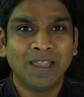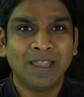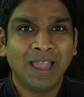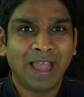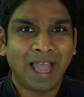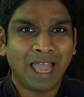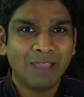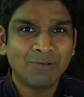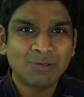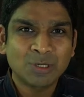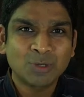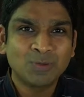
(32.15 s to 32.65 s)

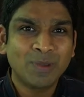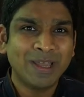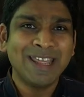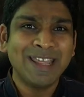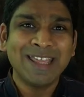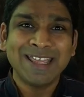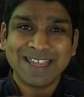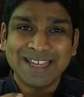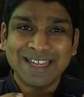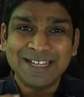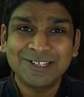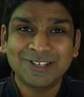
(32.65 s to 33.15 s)
I was very
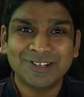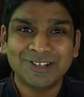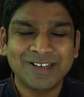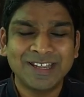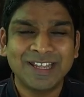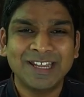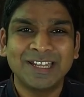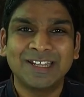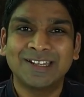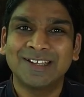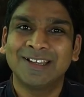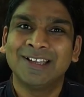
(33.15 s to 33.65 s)

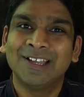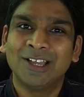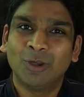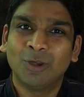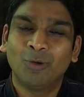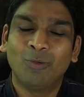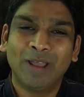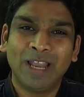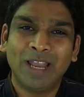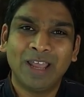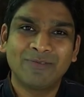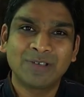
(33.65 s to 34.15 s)
intrigued
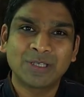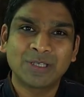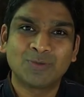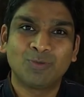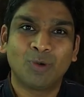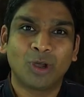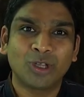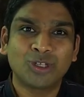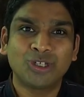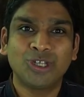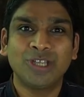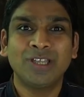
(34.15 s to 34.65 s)
when I was
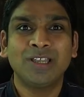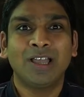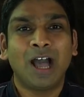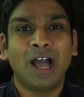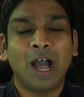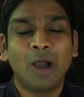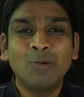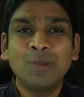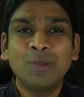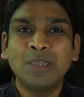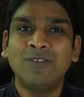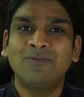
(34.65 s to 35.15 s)
watching how
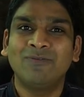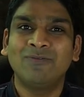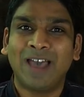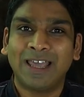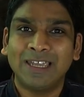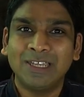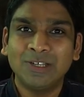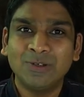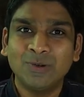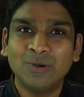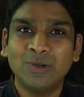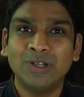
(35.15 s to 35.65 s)
he
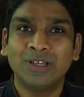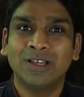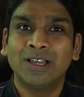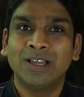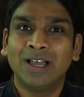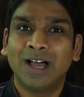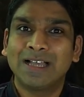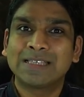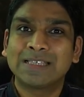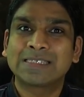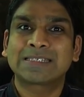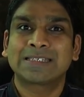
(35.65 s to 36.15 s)
valued
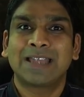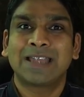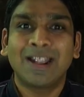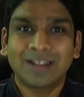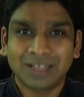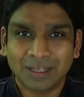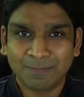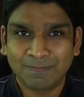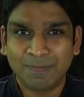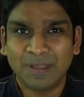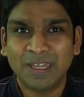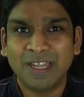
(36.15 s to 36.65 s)
a
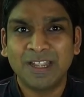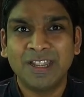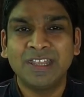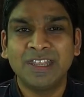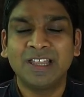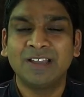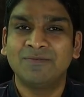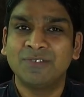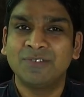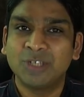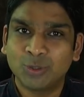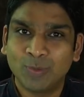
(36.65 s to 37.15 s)
startup in India,
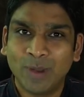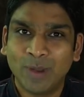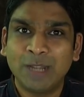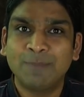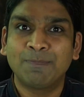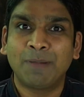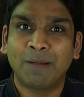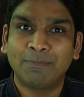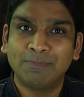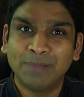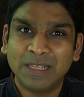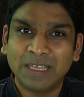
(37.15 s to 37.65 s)
which went
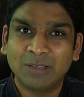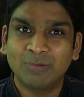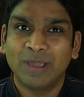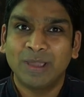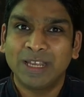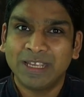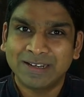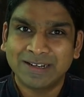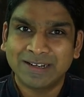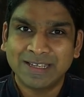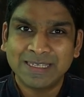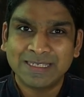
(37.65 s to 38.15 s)
public
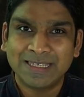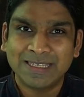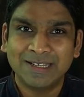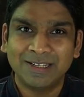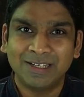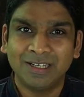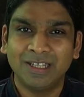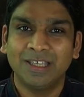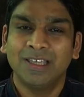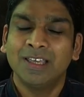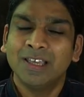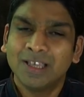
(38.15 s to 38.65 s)
very
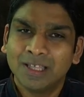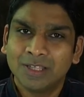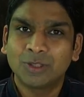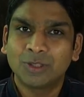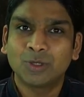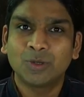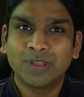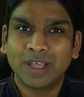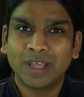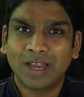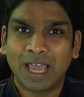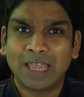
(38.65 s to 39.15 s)
recently through
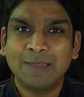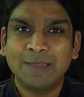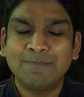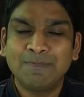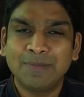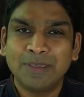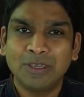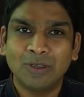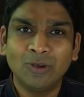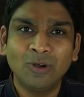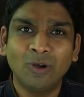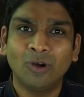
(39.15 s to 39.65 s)
their
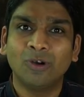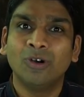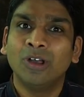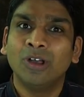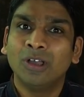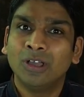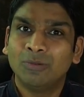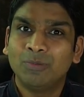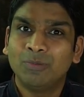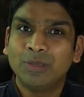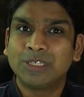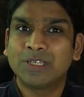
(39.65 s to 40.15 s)
IPO,
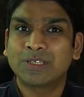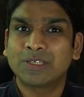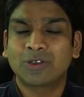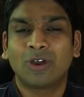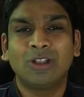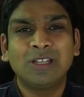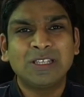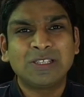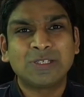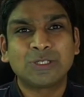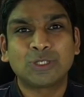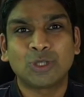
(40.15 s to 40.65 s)
which is called
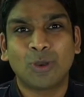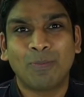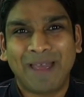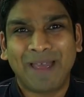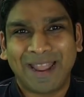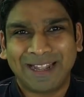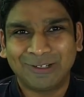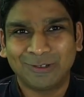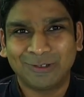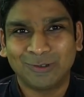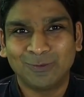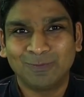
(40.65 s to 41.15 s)

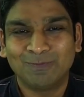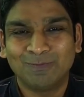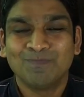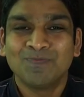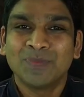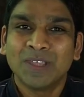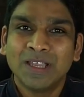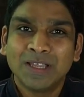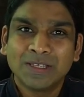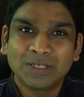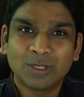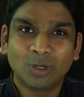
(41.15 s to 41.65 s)
Zomato.
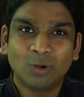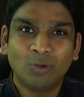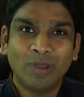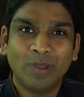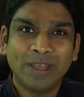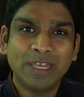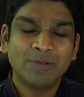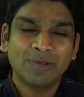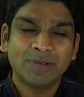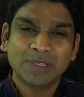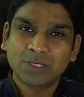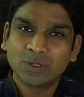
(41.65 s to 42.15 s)
So when
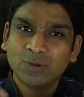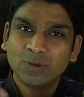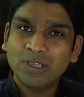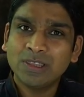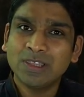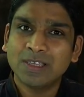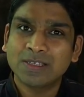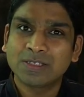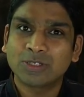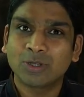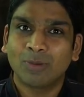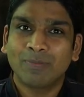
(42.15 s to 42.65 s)
he was doing the
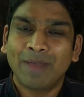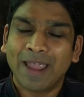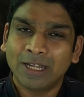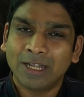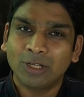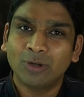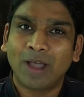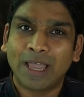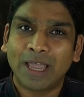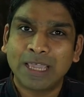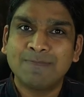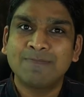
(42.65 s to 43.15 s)

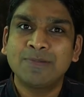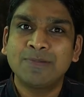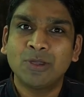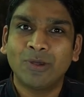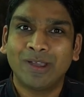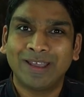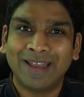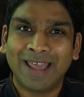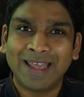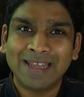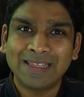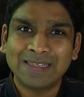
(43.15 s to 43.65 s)
Zomato IPO
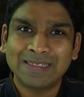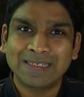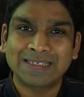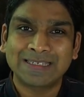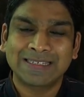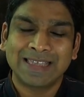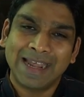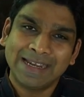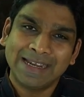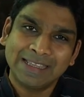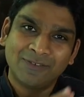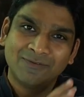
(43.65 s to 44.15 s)
analysis,
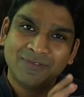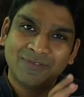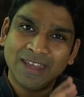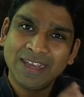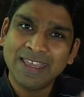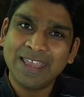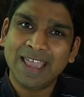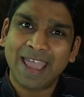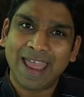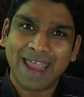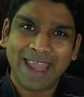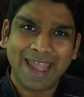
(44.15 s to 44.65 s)
at the
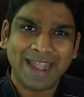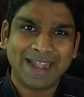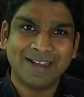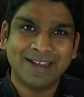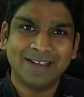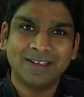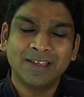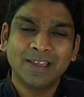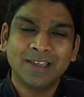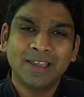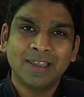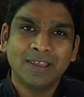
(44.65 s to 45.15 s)
very end,
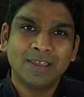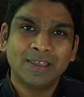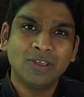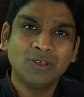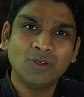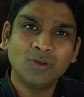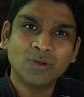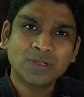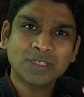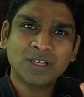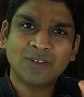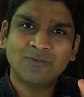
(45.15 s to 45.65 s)
he
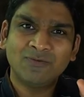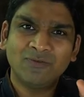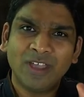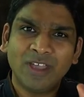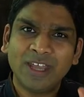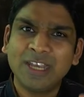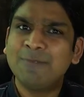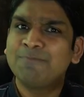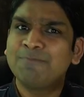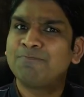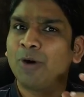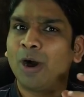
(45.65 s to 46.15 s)
used a
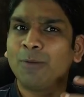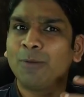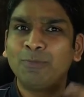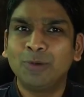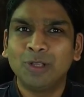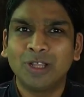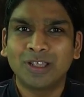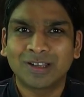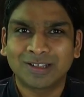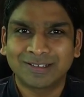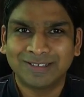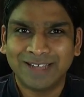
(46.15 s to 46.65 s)
very
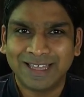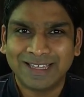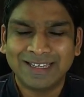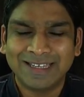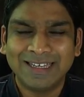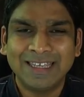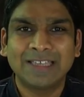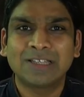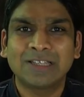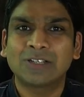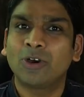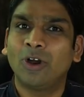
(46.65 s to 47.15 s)
popular
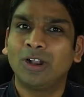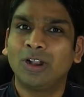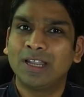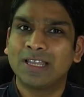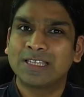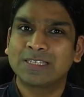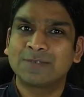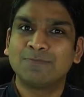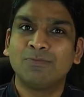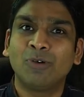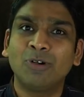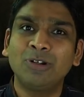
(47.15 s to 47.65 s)
technique called
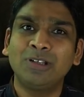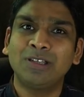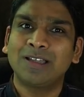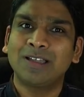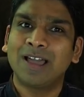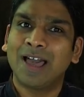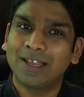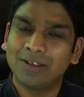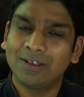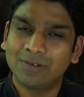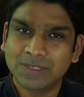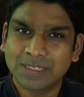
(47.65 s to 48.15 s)
as Monte
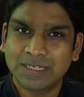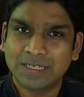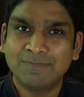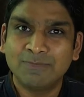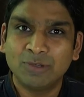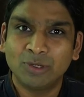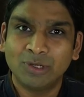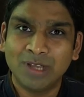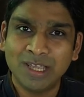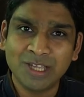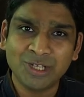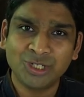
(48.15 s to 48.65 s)
Carlo
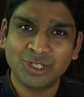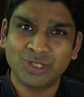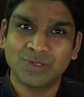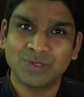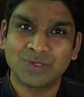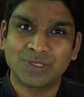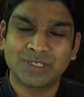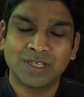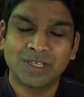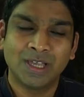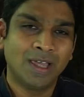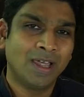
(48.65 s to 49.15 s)

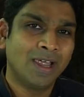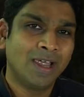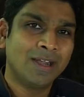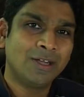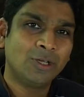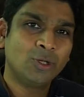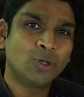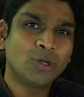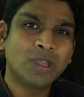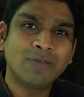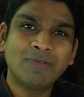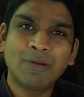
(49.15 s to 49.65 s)
simulations to
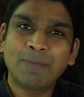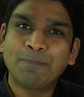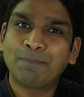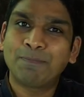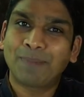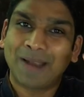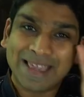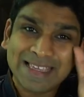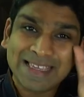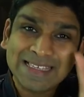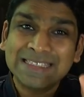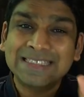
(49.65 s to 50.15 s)
give a
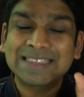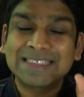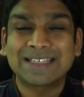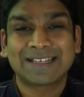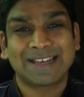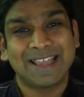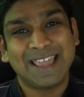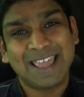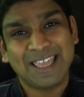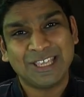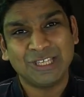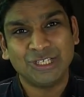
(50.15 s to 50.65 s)
price
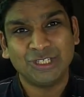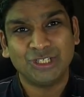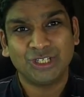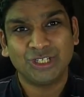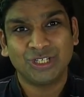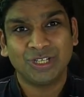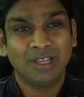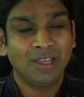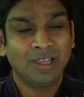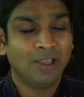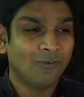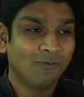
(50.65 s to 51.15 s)
range
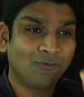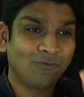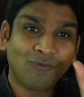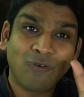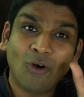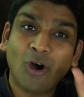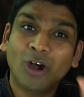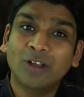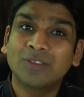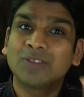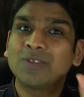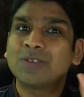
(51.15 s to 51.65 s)

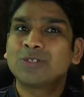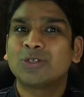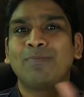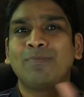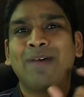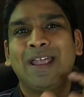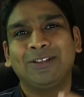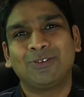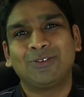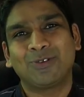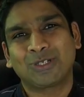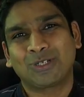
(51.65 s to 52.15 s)
for the
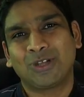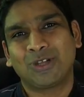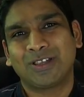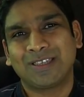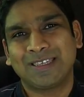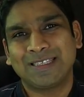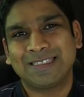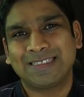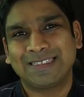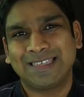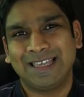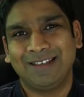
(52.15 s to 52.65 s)
Zomato stock
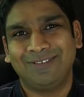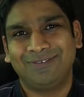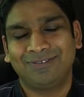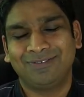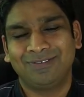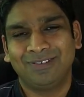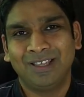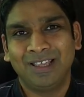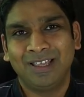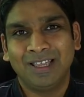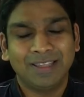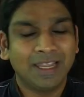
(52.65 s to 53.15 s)
itself.
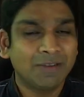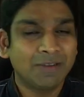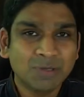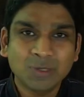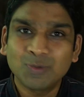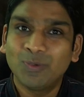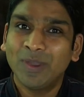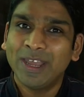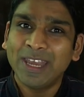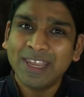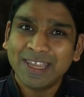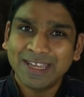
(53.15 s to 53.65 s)
That was
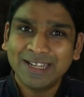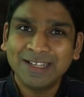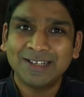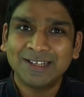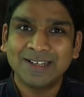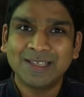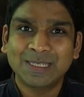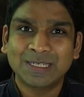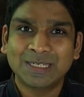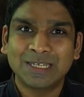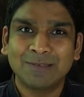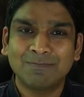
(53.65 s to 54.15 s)
very
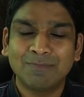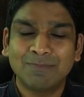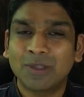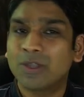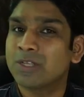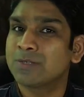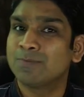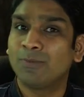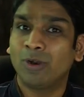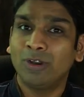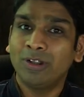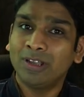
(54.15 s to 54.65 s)
interesting because
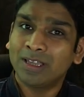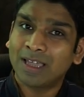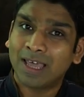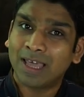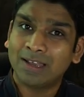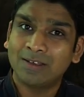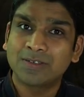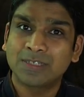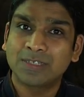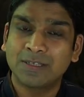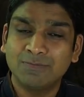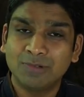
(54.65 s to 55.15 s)
Monte Carlo
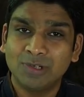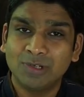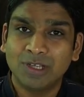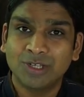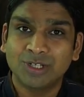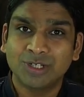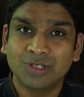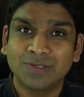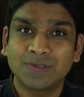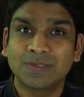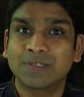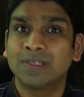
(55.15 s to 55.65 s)

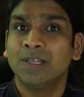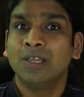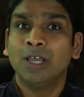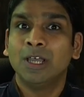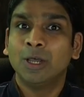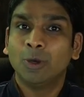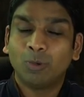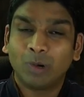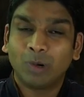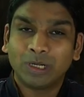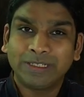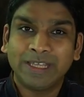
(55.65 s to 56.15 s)
simulations
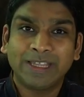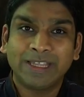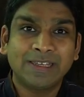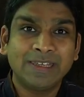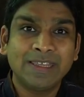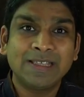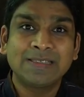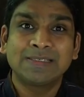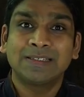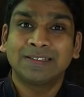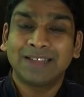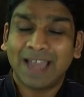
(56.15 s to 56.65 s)
were
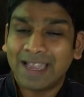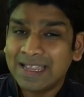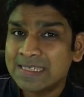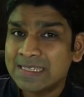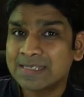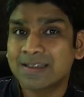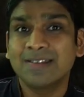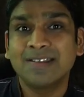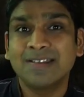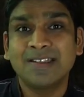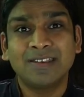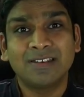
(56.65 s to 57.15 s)
techniques that I
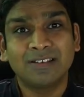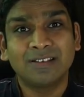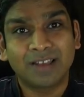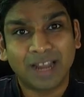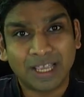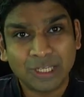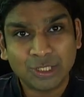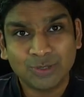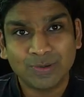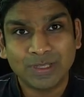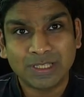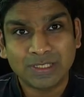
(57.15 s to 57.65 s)
studied in
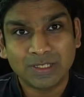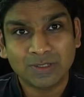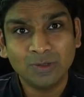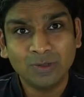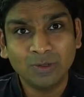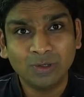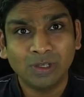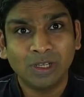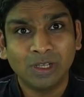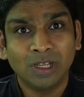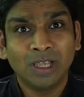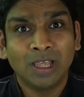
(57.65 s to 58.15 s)
graduate
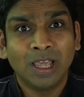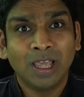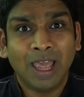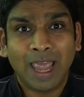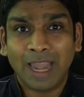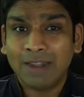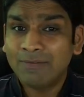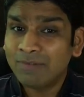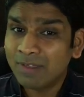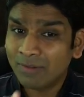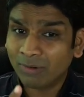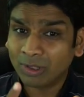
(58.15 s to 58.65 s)
school. And
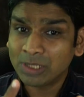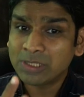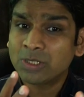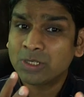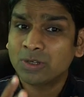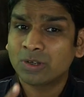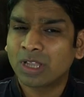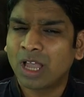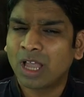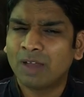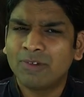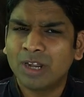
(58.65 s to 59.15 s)
we've also
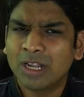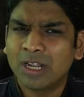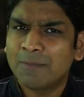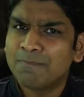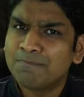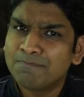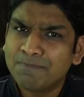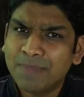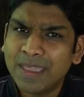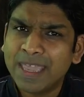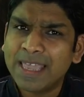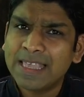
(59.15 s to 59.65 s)
covered a
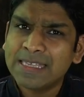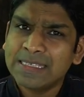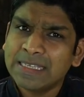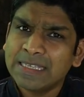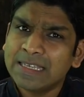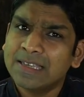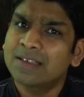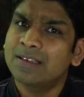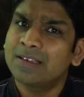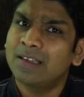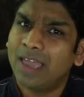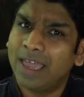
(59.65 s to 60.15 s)

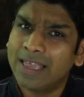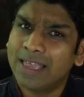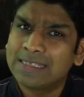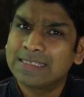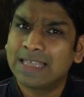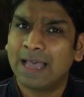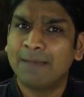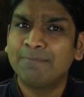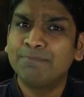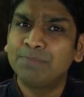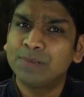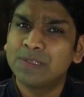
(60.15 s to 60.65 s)
basic
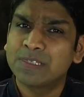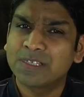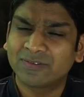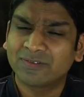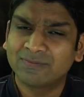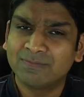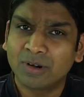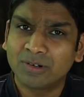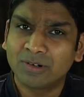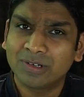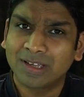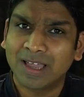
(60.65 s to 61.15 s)
examples of
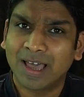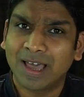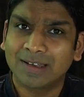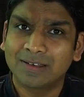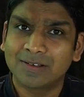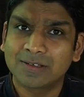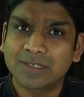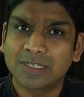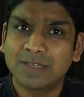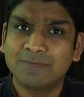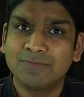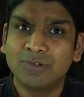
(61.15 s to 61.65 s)
Monte Carlo
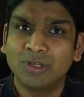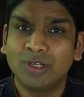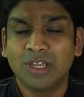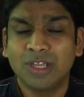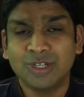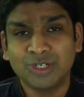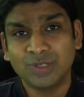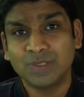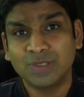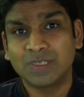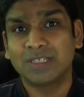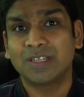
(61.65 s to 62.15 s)

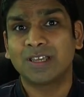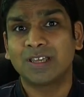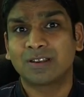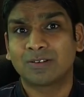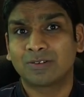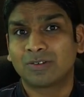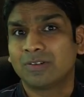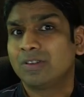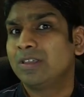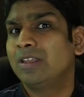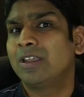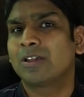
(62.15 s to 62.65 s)
simulations in
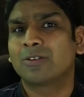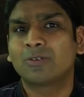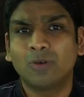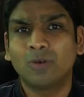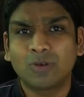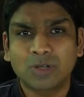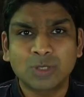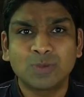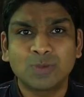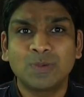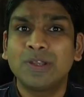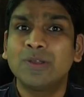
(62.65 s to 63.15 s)
our
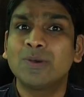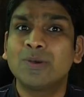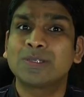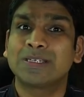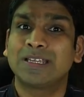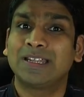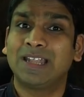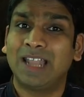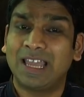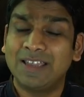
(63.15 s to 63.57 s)
course videos and live